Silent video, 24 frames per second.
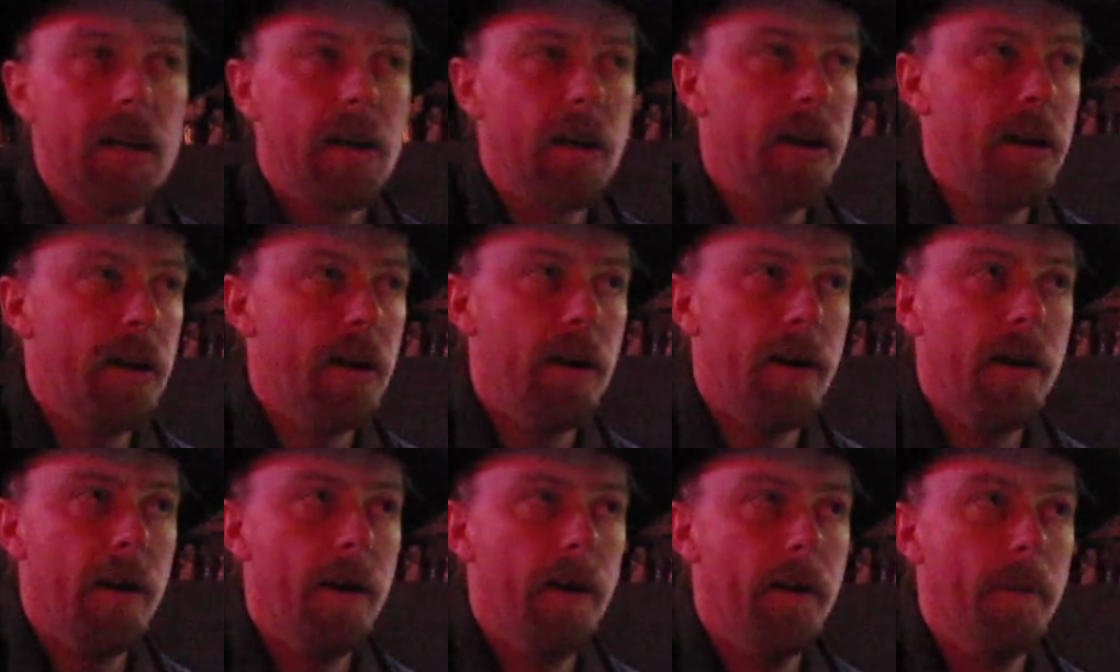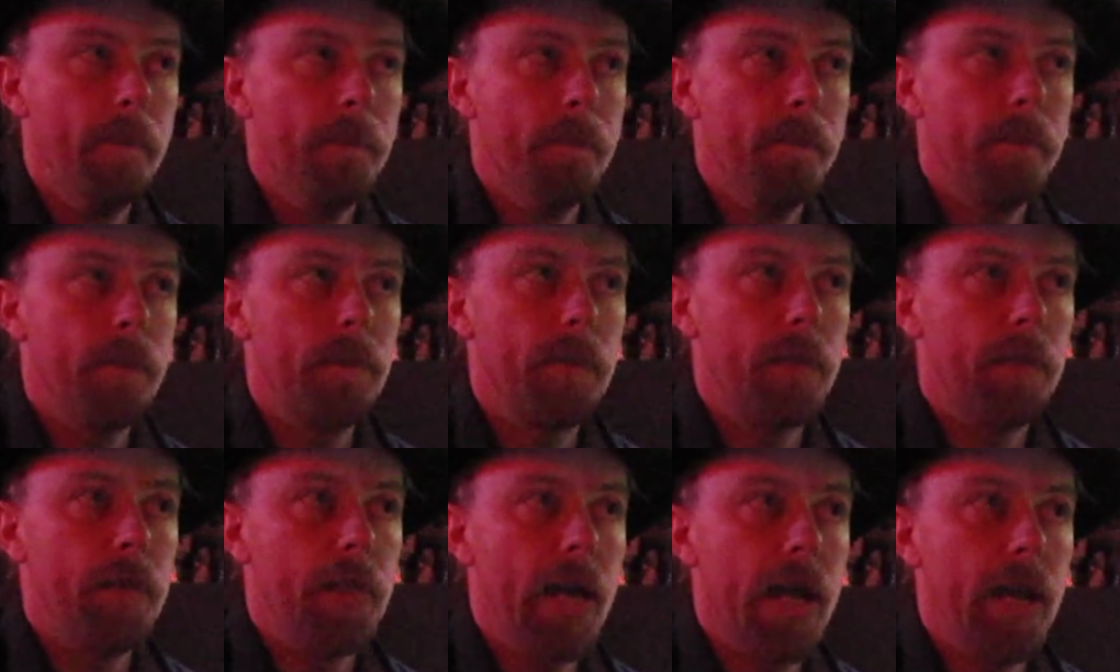
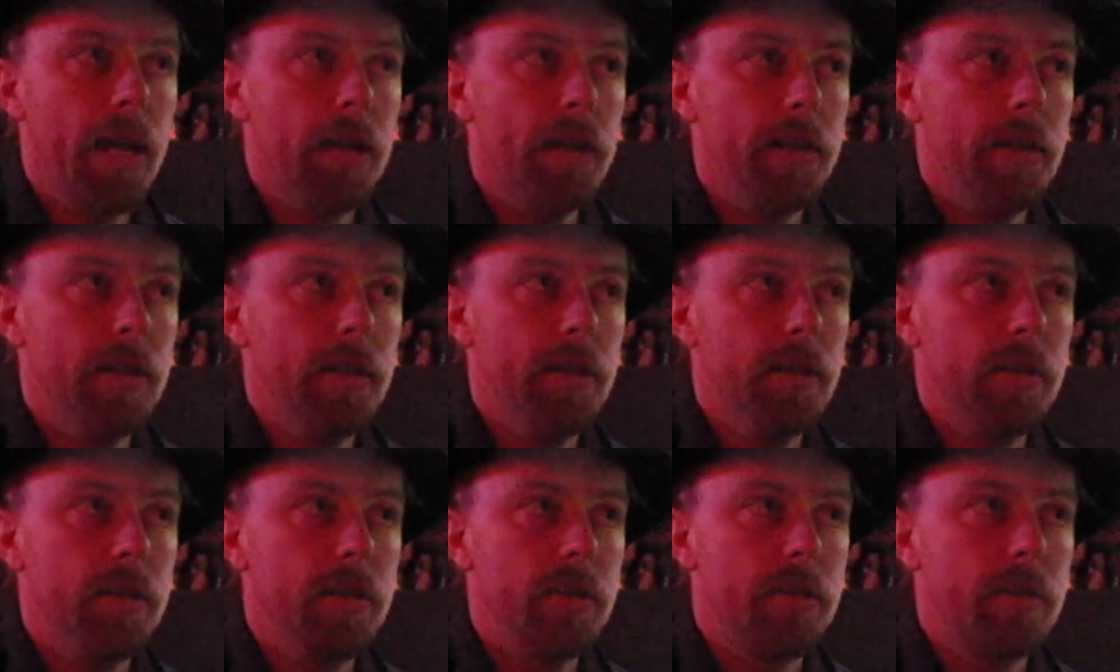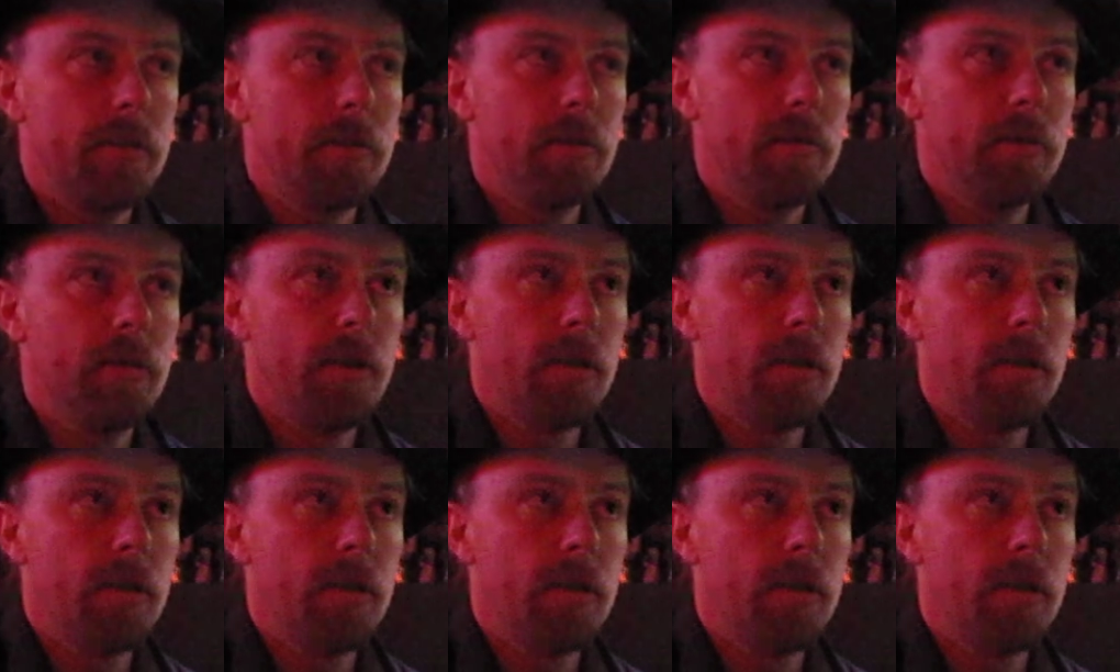That is